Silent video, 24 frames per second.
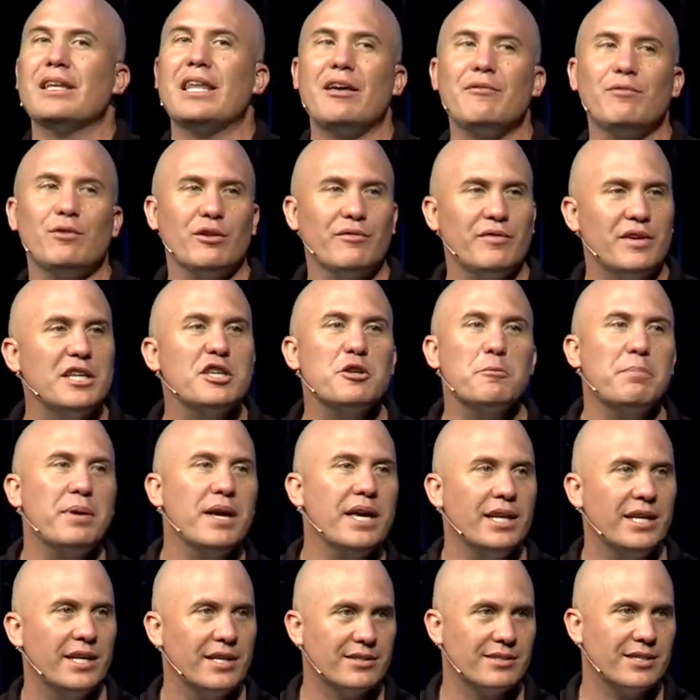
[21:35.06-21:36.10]
level of
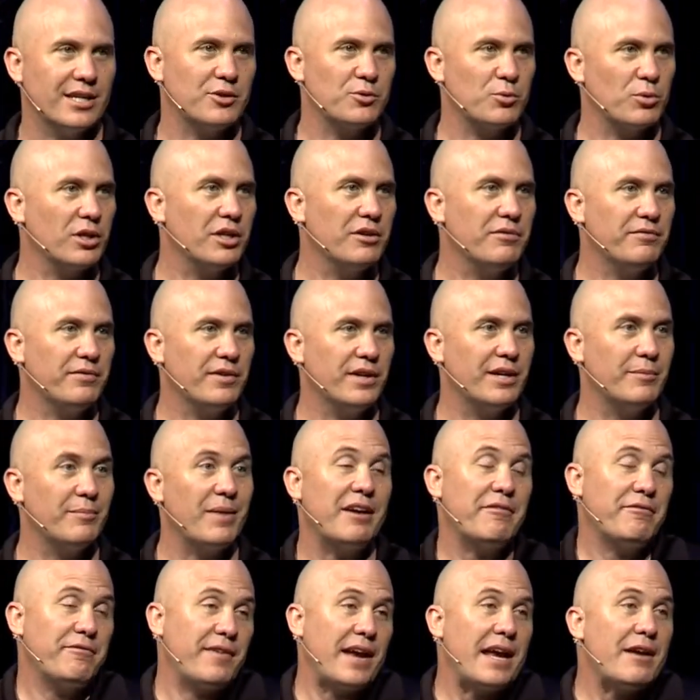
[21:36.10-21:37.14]
independence that's really fun.
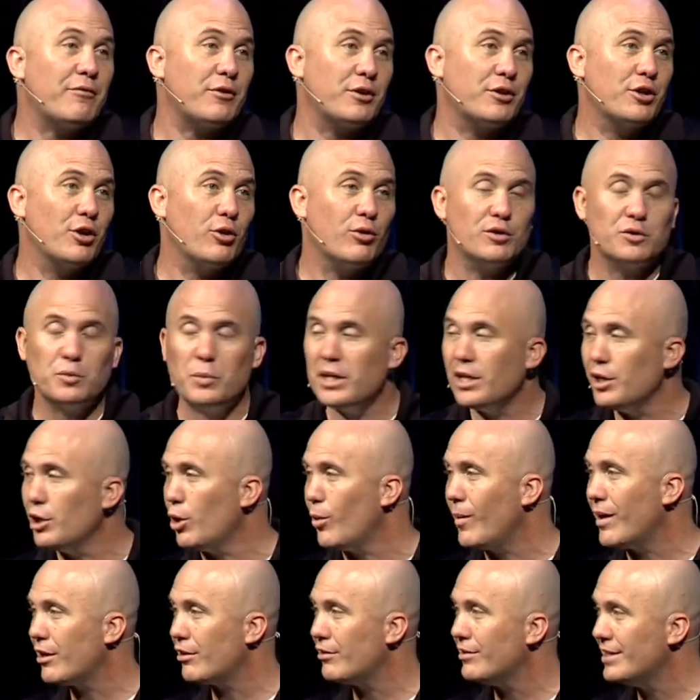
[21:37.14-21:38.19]
My favorite, though, is we can
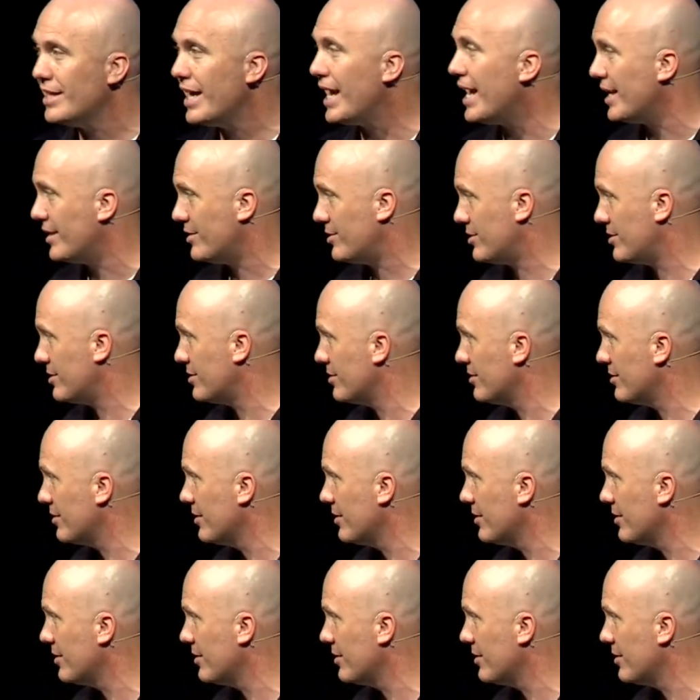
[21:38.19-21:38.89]
go out on dates